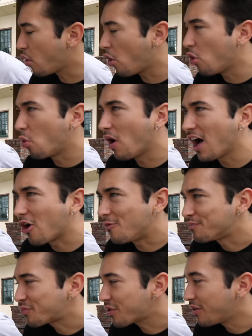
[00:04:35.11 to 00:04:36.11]
Oh, wow.
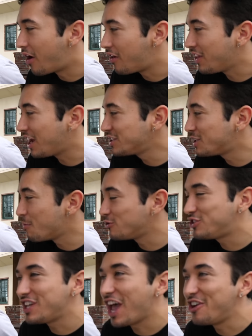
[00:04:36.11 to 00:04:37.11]
That is the
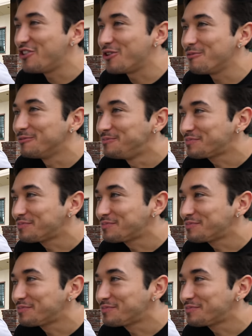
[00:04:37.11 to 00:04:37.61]
most tender